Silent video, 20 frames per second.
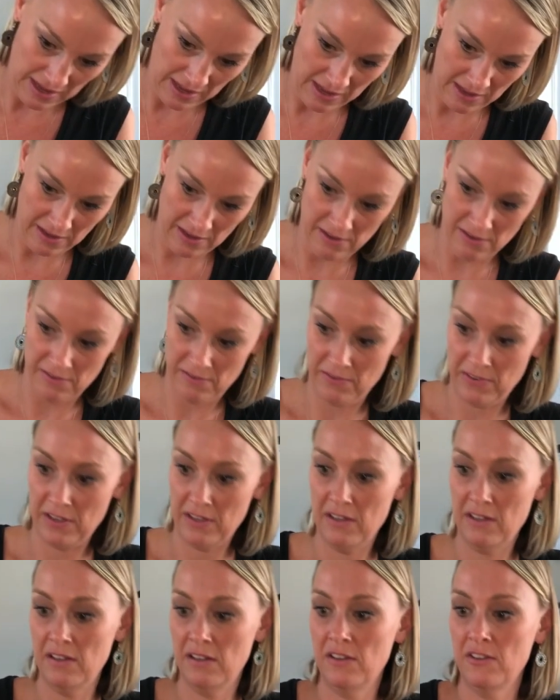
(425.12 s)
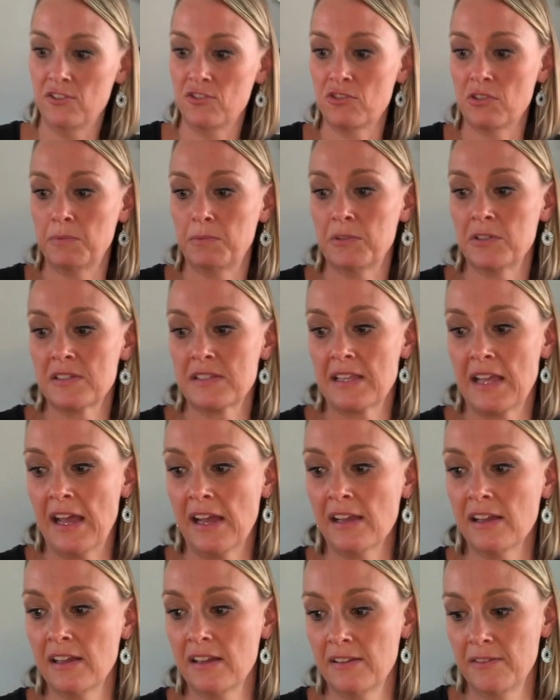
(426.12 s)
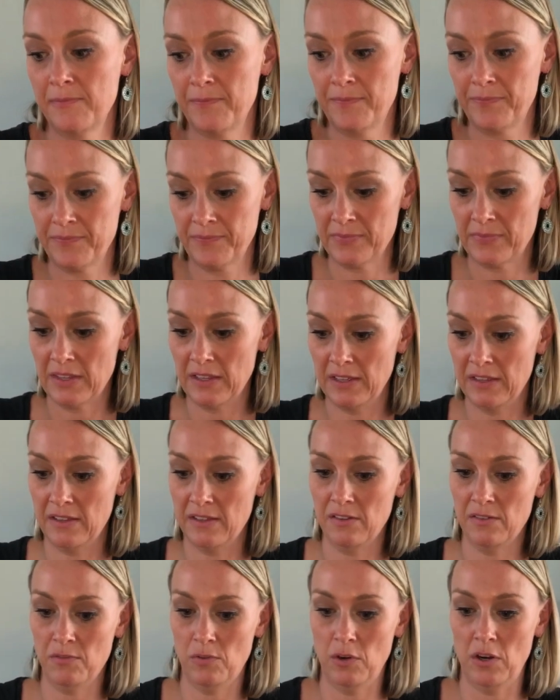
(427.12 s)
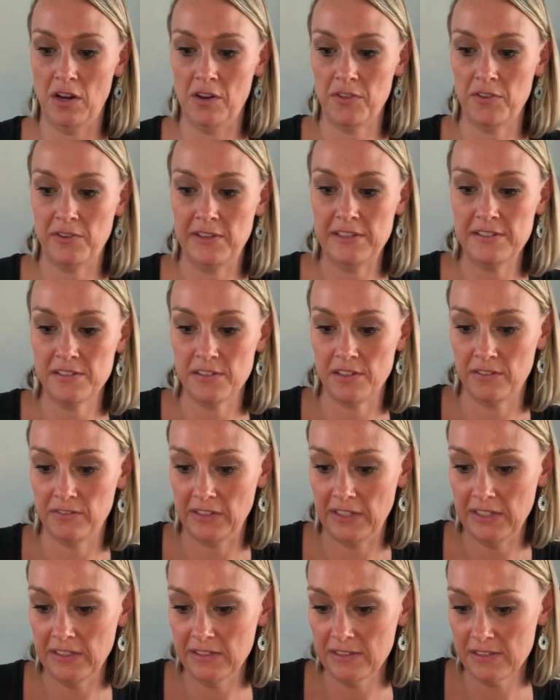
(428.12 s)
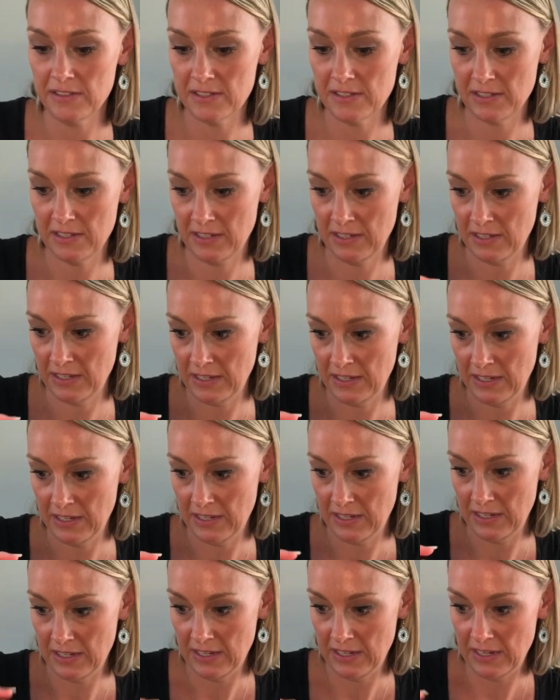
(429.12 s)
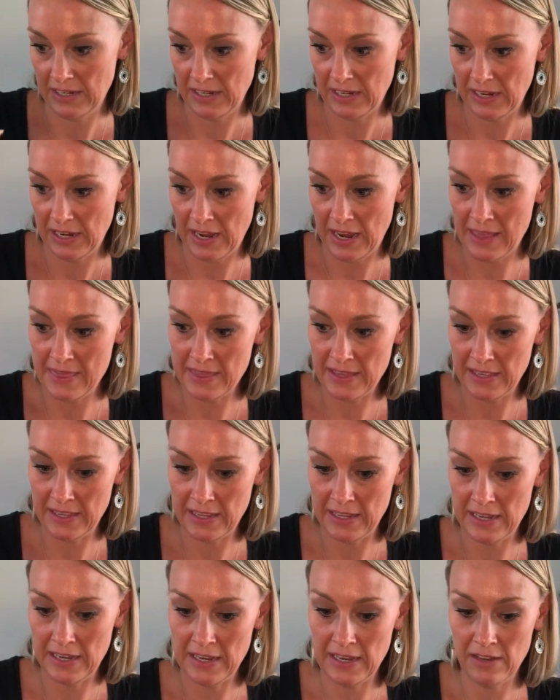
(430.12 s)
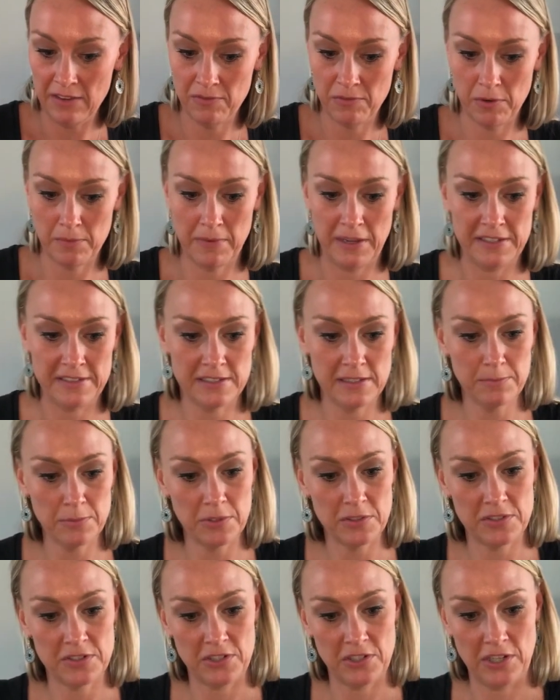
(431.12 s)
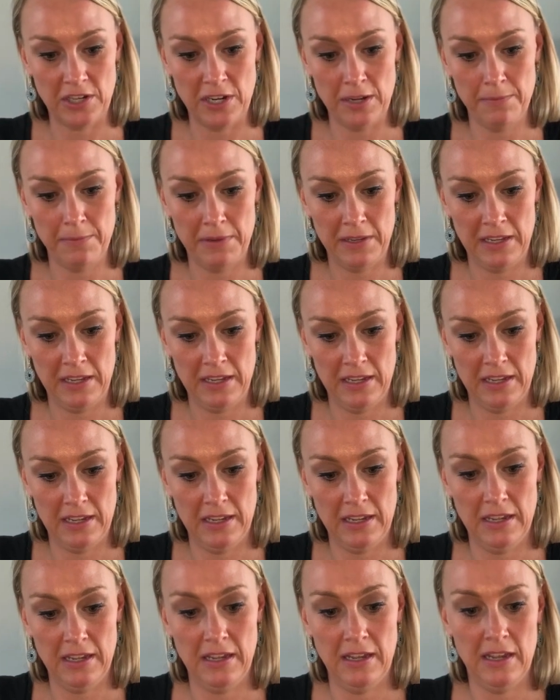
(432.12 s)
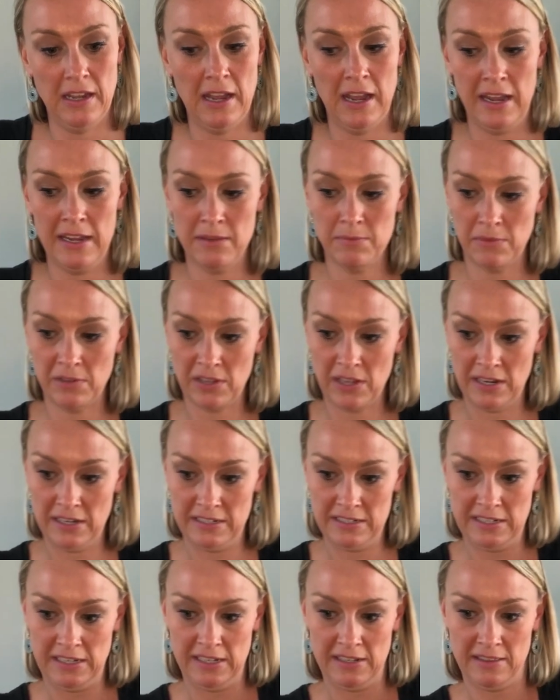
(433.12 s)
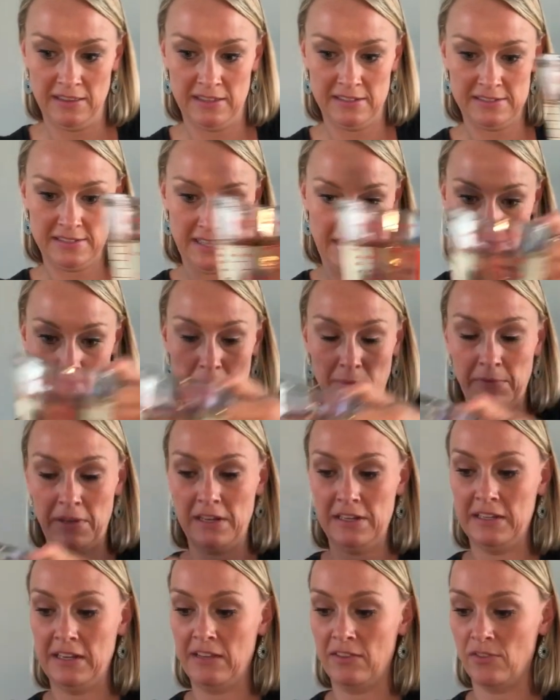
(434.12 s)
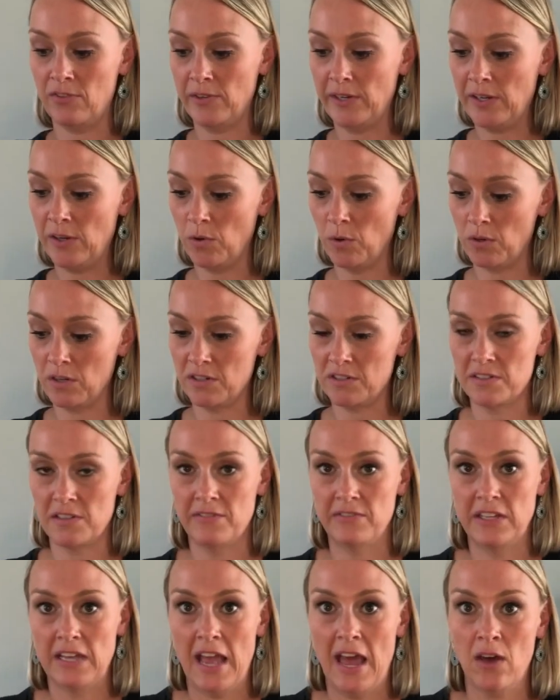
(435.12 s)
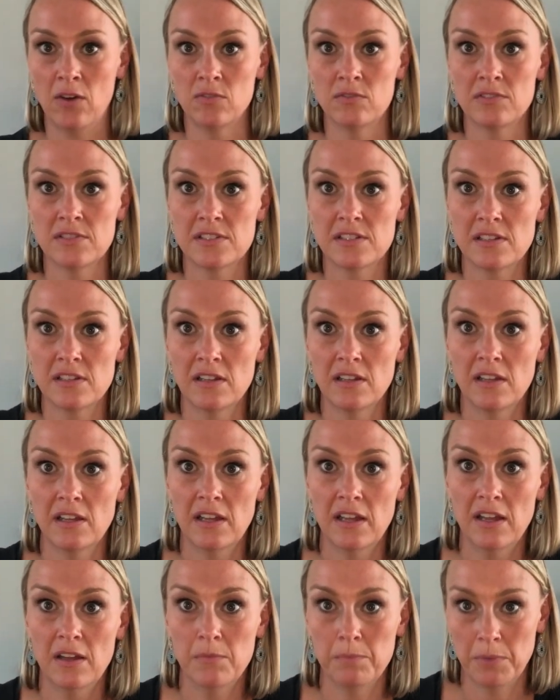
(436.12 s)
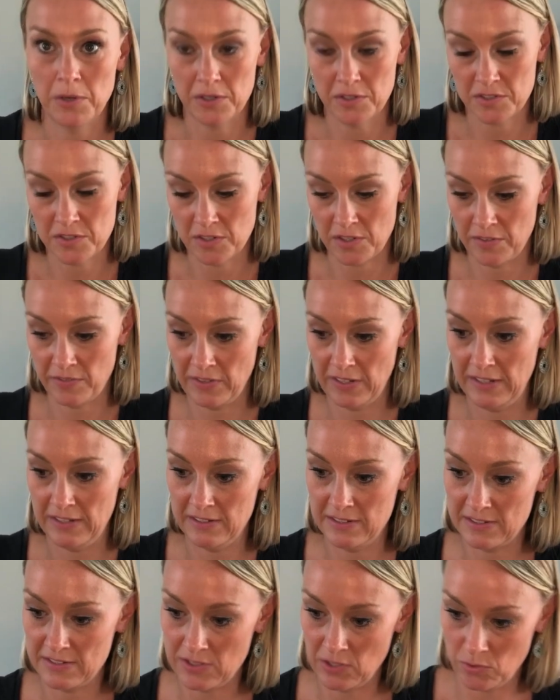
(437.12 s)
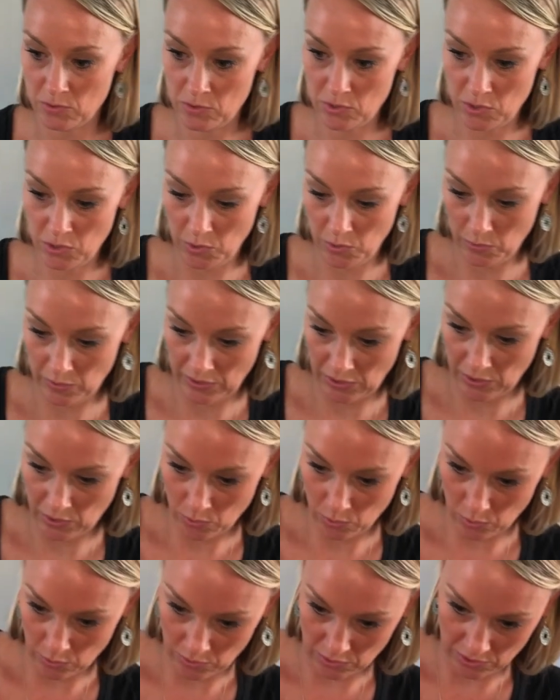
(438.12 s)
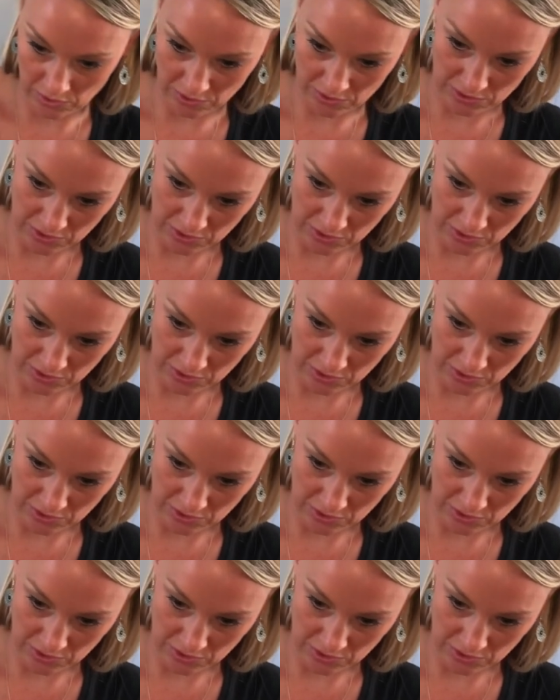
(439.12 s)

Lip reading: of triple sec for our 3 servings. And then for my simple syrup, I am going to need the same. I'm going to need 3/4 of an ounce per serving, so 2.25